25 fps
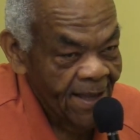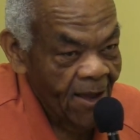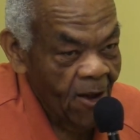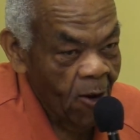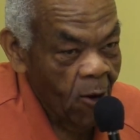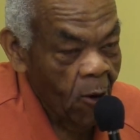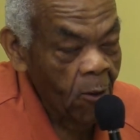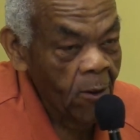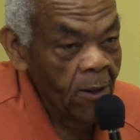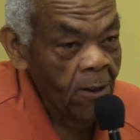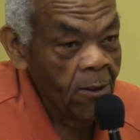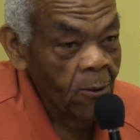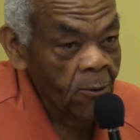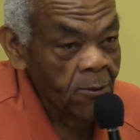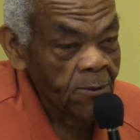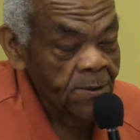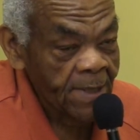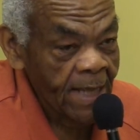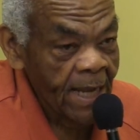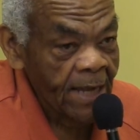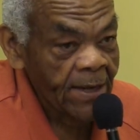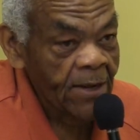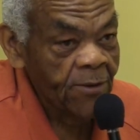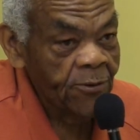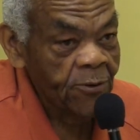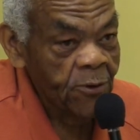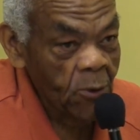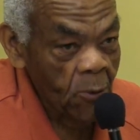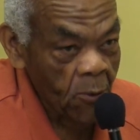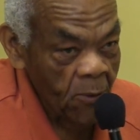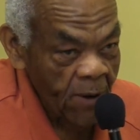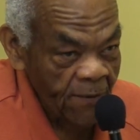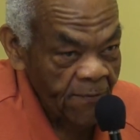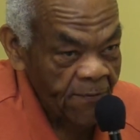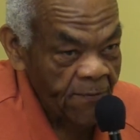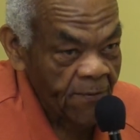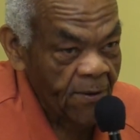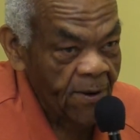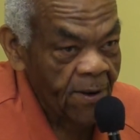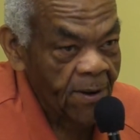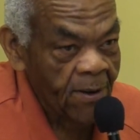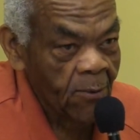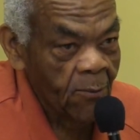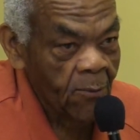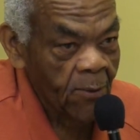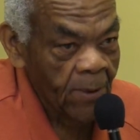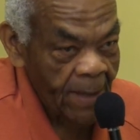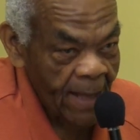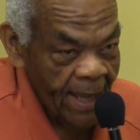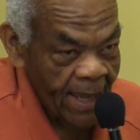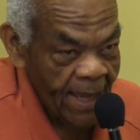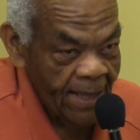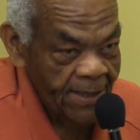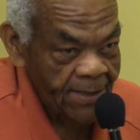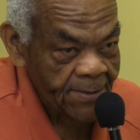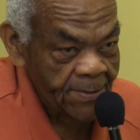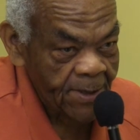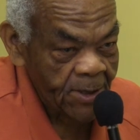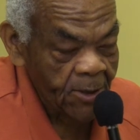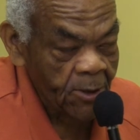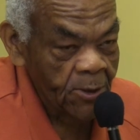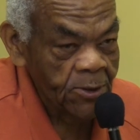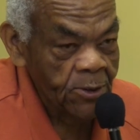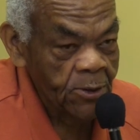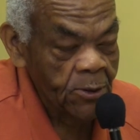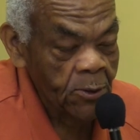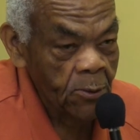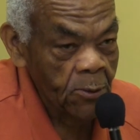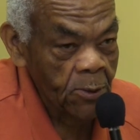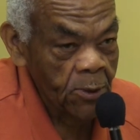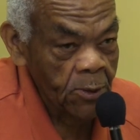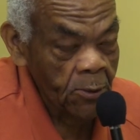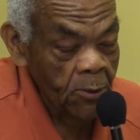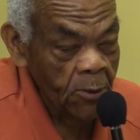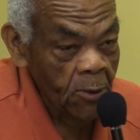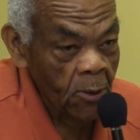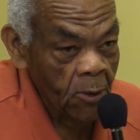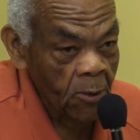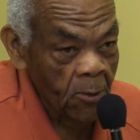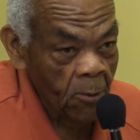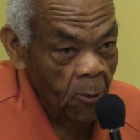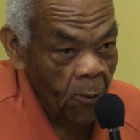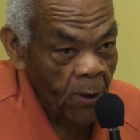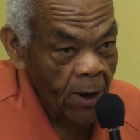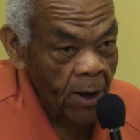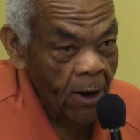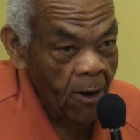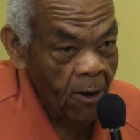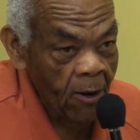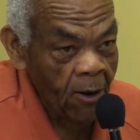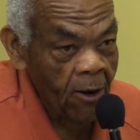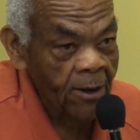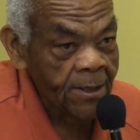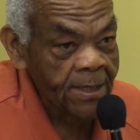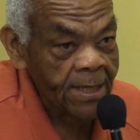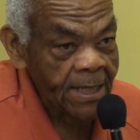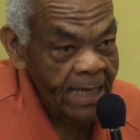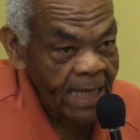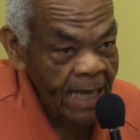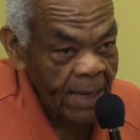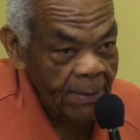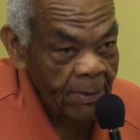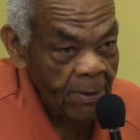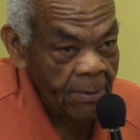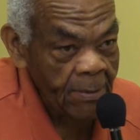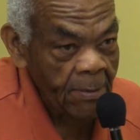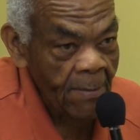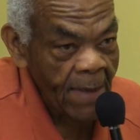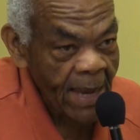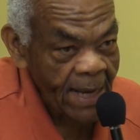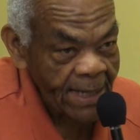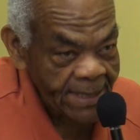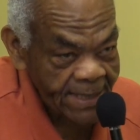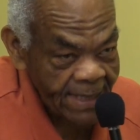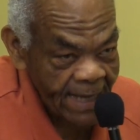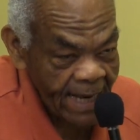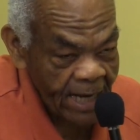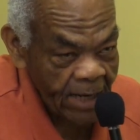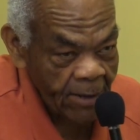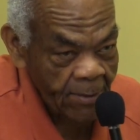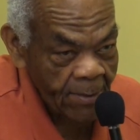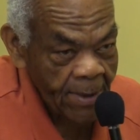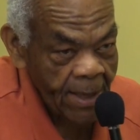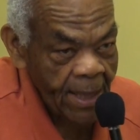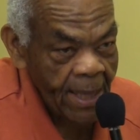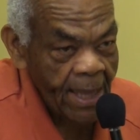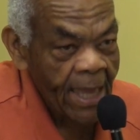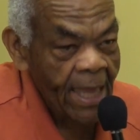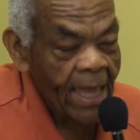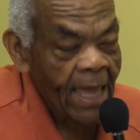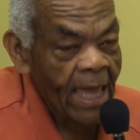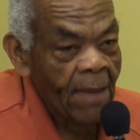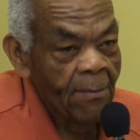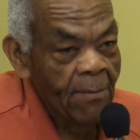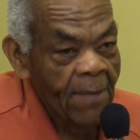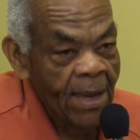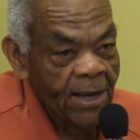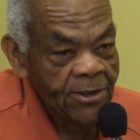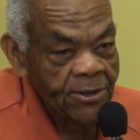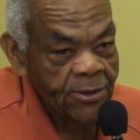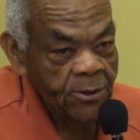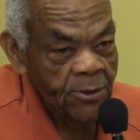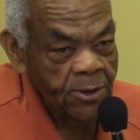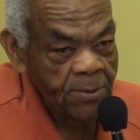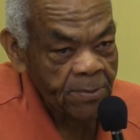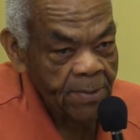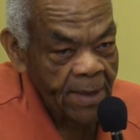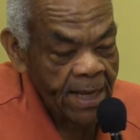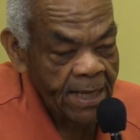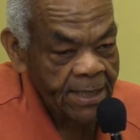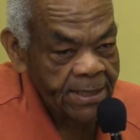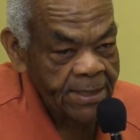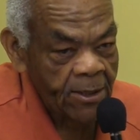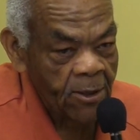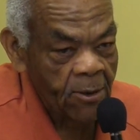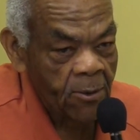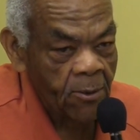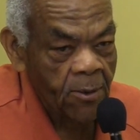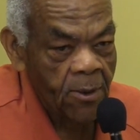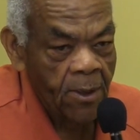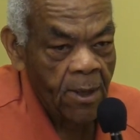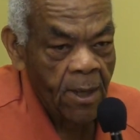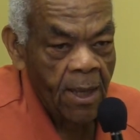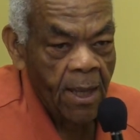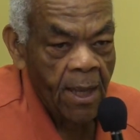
Only those things that you work for will last, because you're going to work hard to keep them, maintain them, and make sure it's passed on.